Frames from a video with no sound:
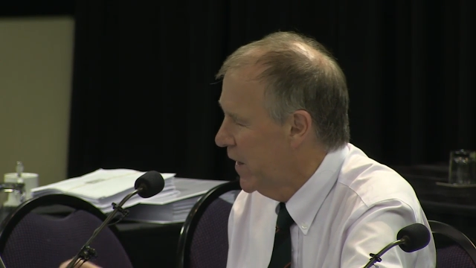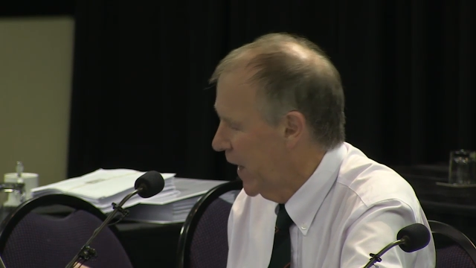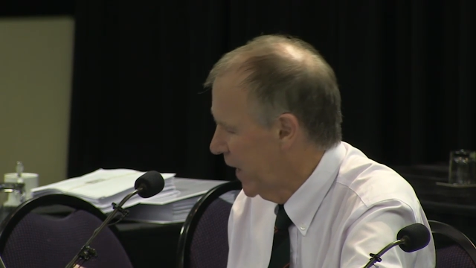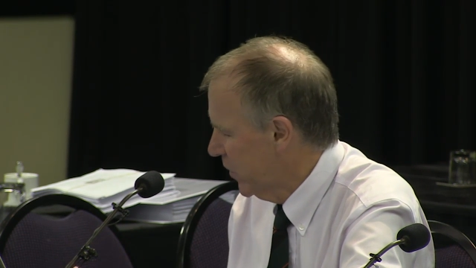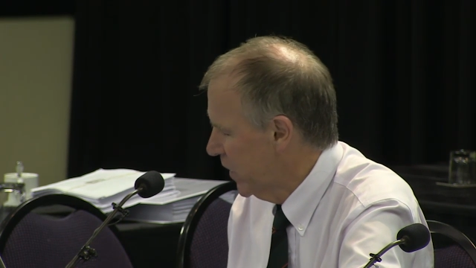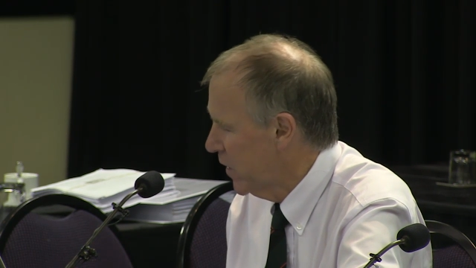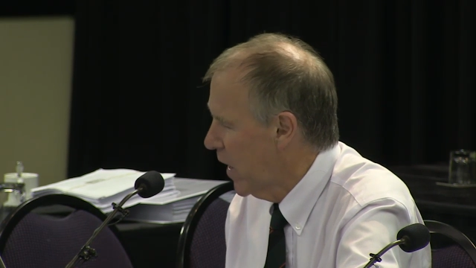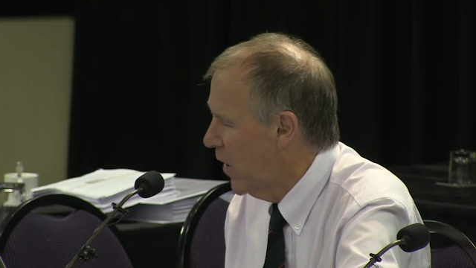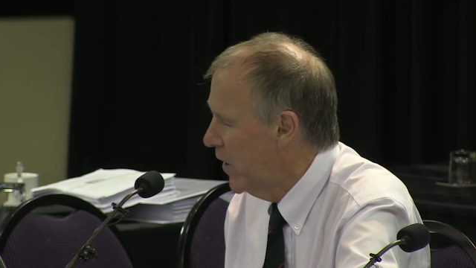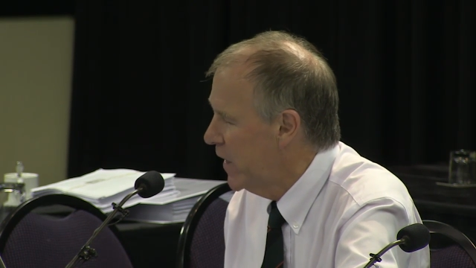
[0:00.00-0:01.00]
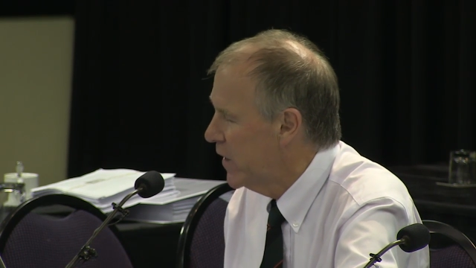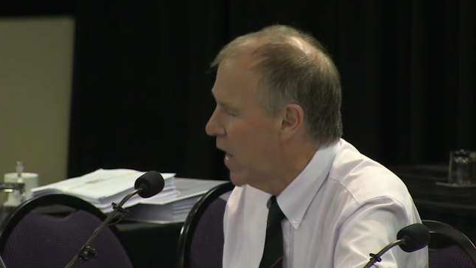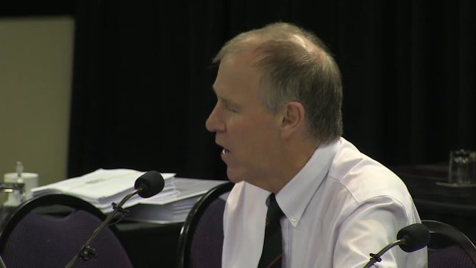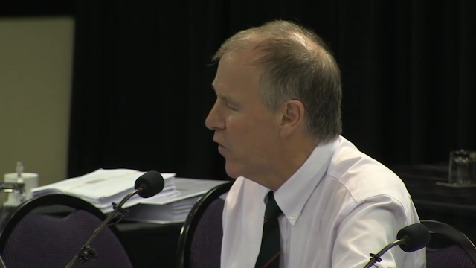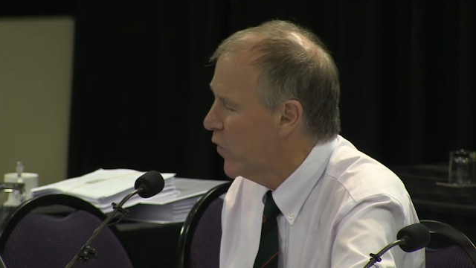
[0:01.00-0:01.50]
actually need
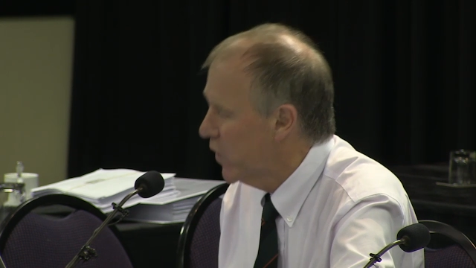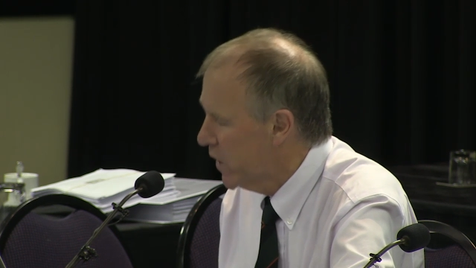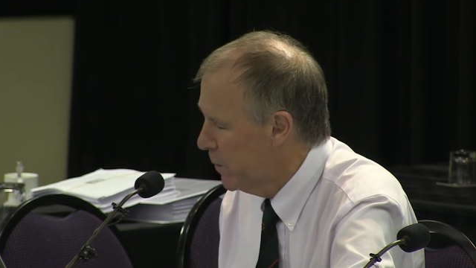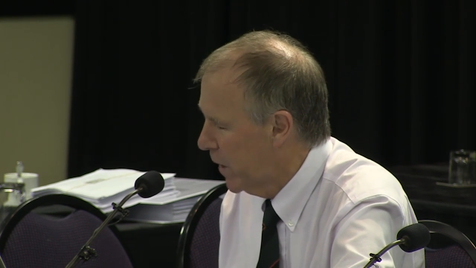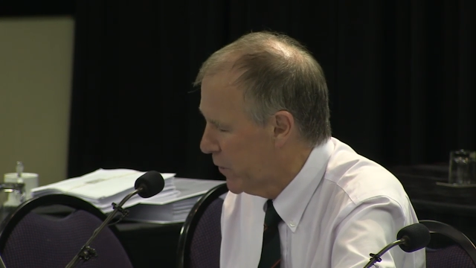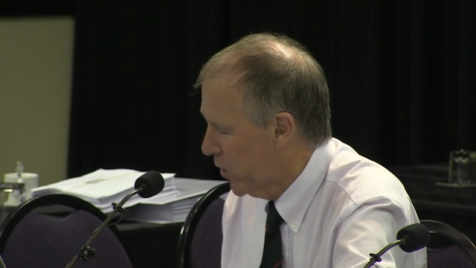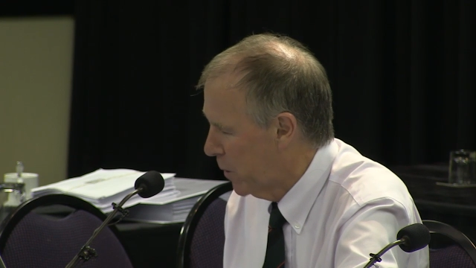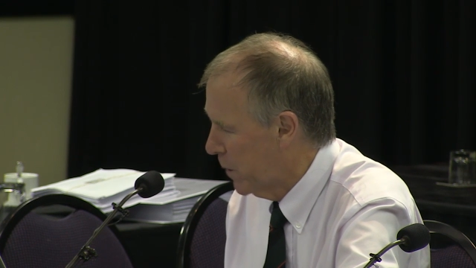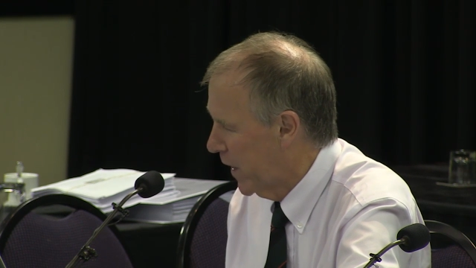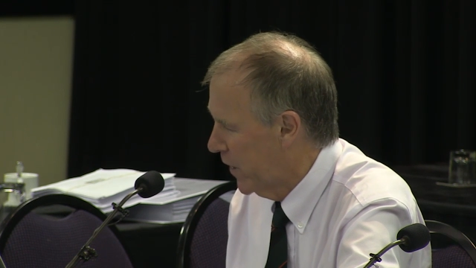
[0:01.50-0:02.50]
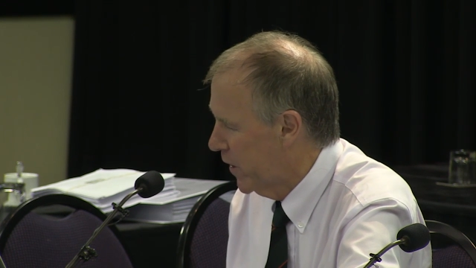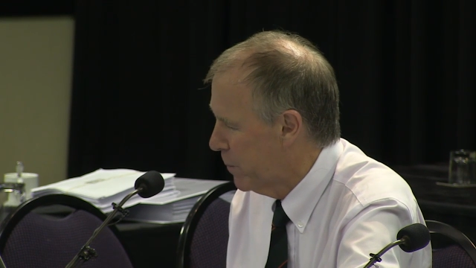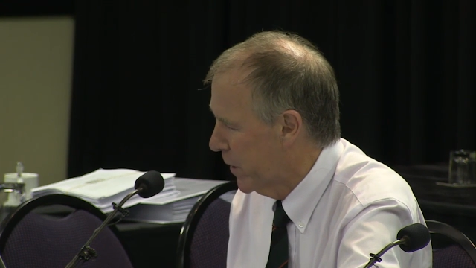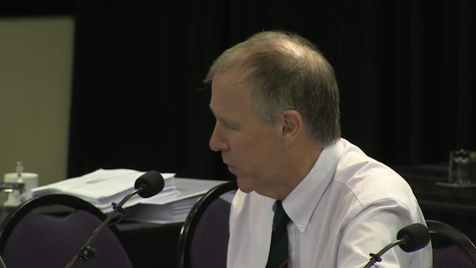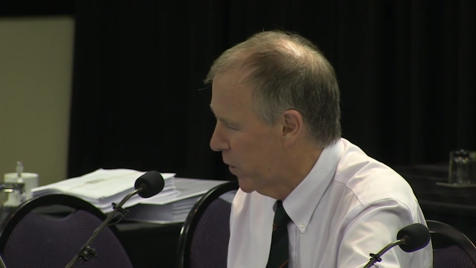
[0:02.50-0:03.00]
a certain amount of carbohydrate,
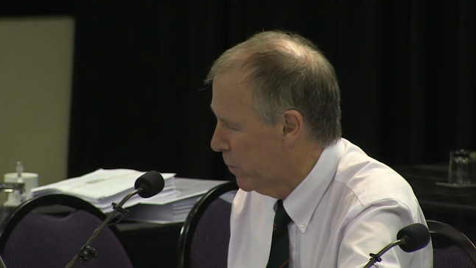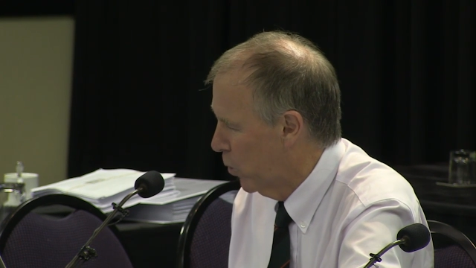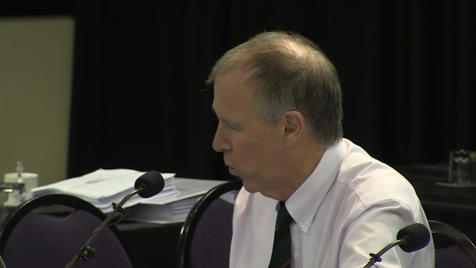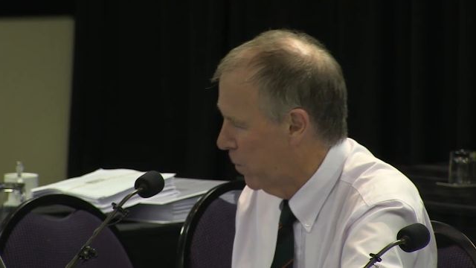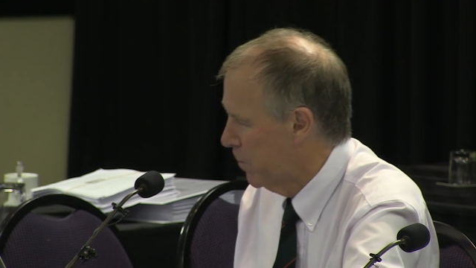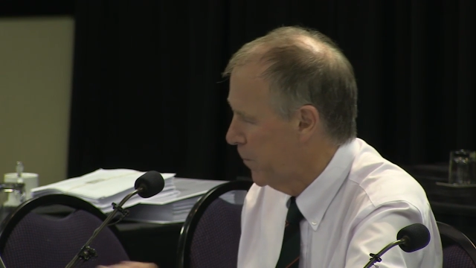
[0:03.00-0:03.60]
but not more.